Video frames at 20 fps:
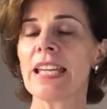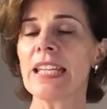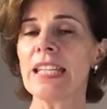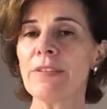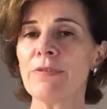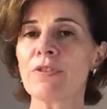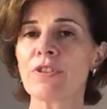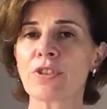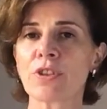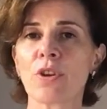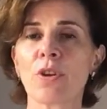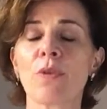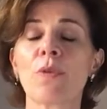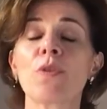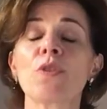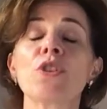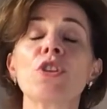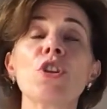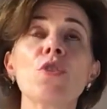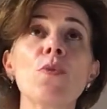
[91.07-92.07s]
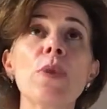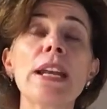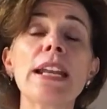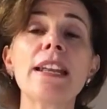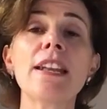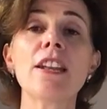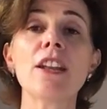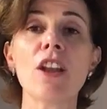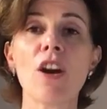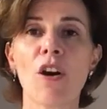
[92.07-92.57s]
If so, you will
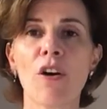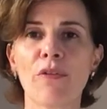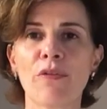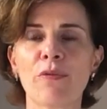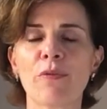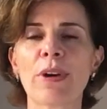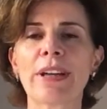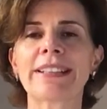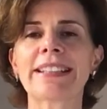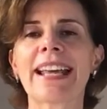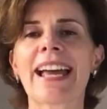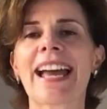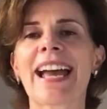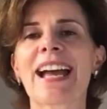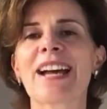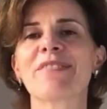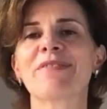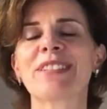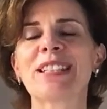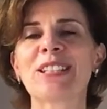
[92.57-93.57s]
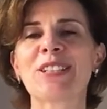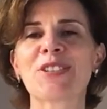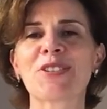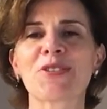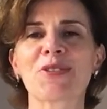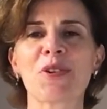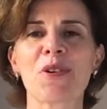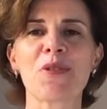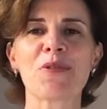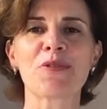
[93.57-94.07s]
love what I have in
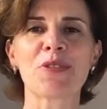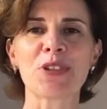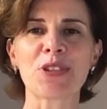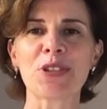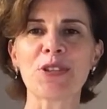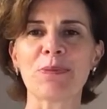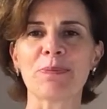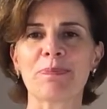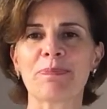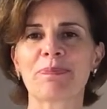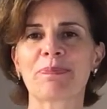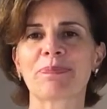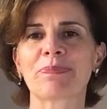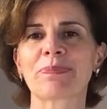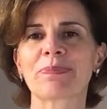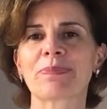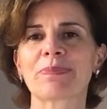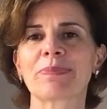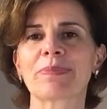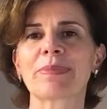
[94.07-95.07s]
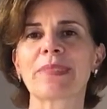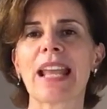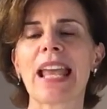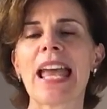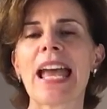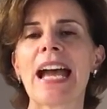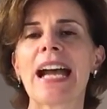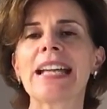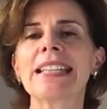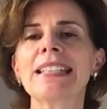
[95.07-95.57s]
store for you.
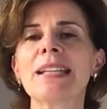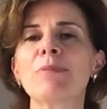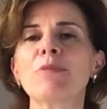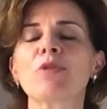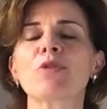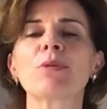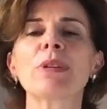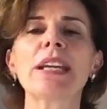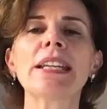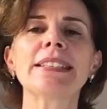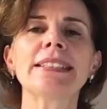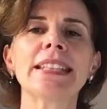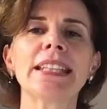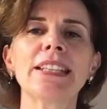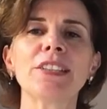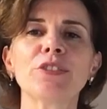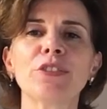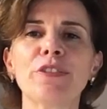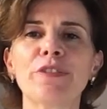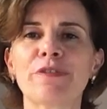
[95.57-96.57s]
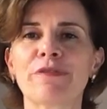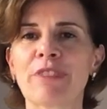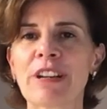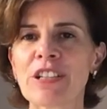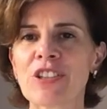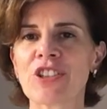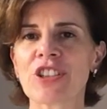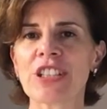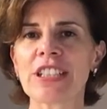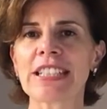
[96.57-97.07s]
I am creating the
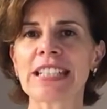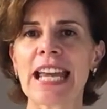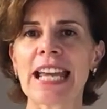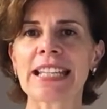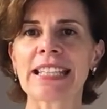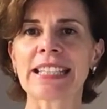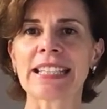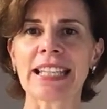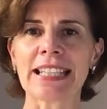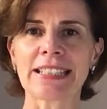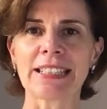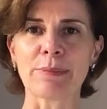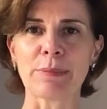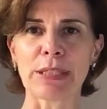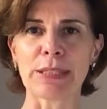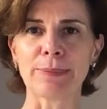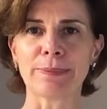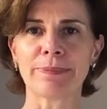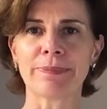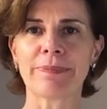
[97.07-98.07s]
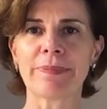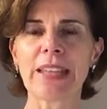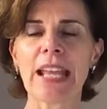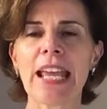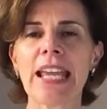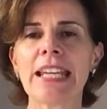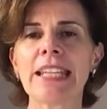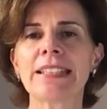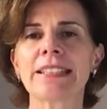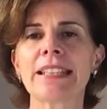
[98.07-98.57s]
French Chic Academy.
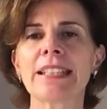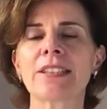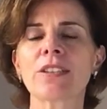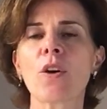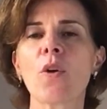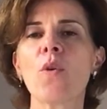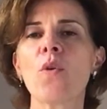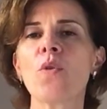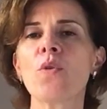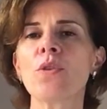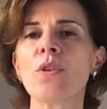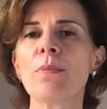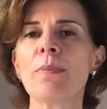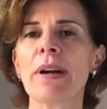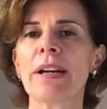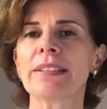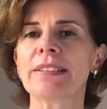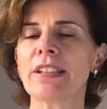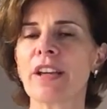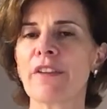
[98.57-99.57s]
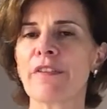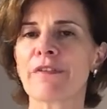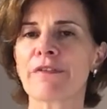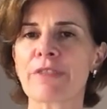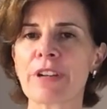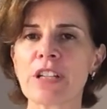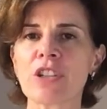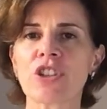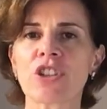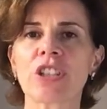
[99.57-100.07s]
It is all about
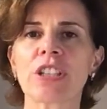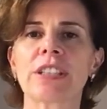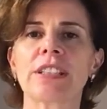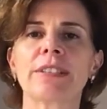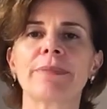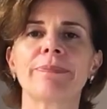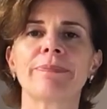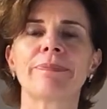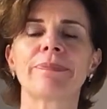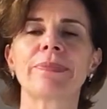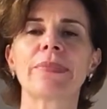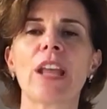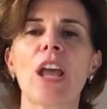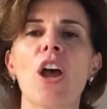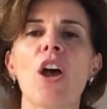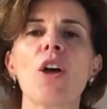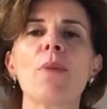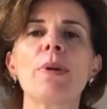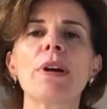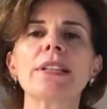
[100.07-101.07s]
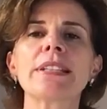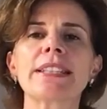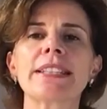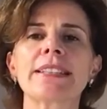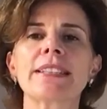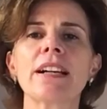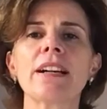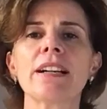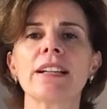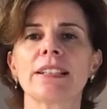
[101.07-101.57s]
French Chic, about
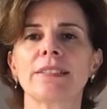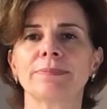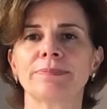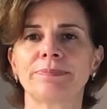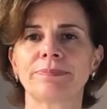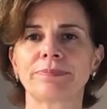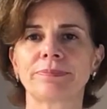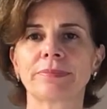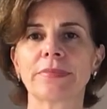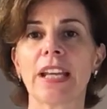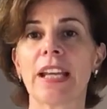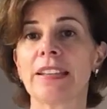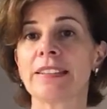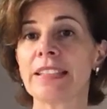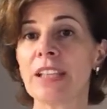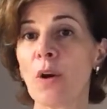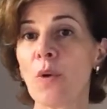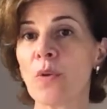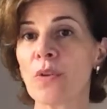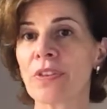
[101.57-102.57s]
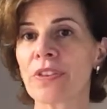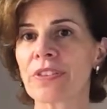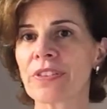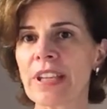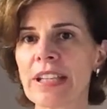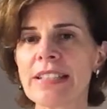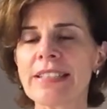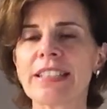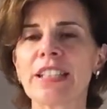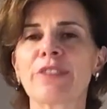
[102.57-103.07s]
style, the
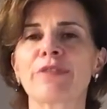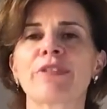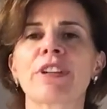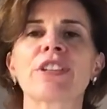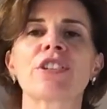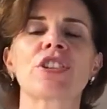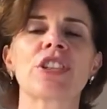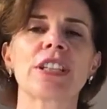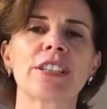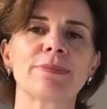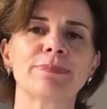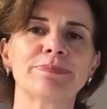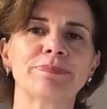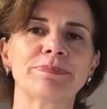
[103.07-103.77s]
authentic French Chic,